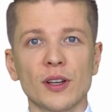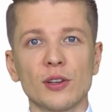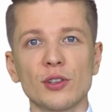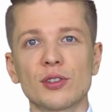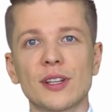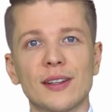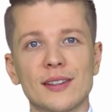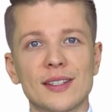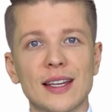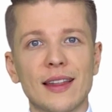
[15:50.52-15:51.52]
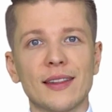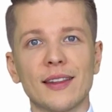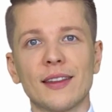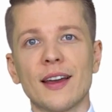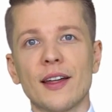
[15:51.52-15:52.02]
You should understand
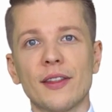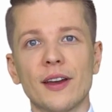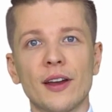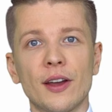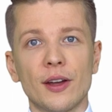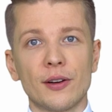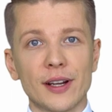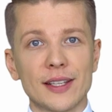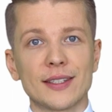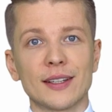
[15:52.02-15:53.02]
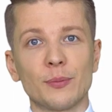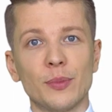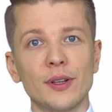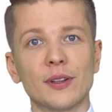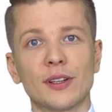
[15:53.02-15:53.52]
that the heuristic
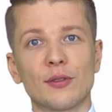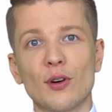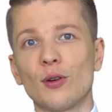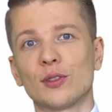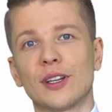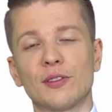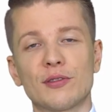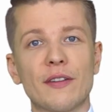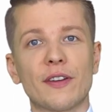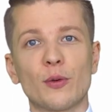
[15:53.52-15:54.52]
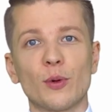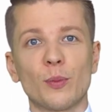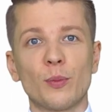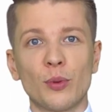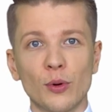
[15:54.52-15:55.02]
build a road and traffic will
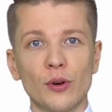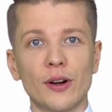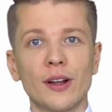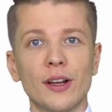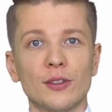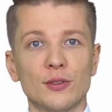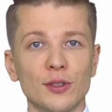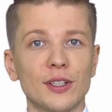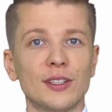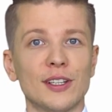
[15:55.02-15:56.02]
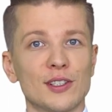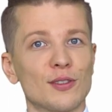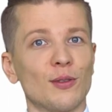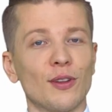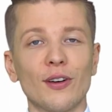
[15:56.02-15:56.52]
pour to it is
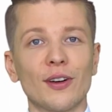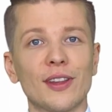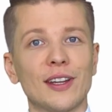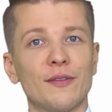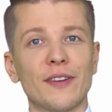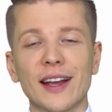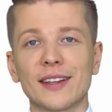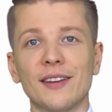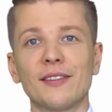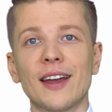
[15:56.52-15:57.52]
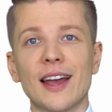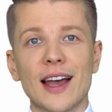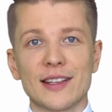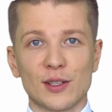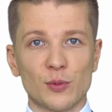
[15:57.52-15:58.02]
no longer that effective
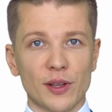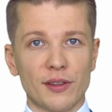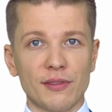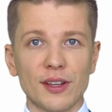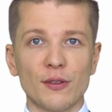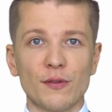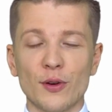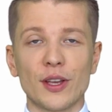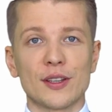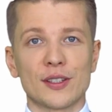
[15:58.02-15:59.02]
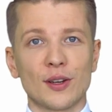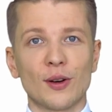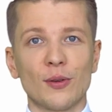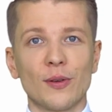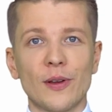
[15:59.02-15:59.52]
as it was 3 or 4 years
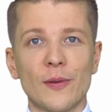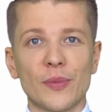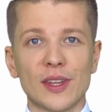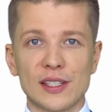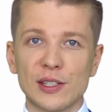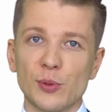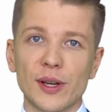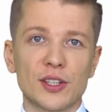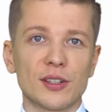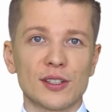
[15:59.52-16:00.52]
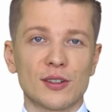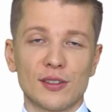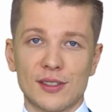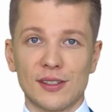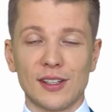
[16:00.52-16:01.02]
ago. The situation is
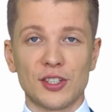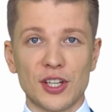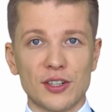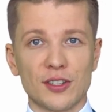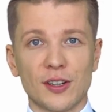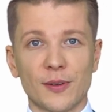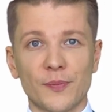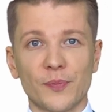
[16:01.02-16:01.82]
constantly changing.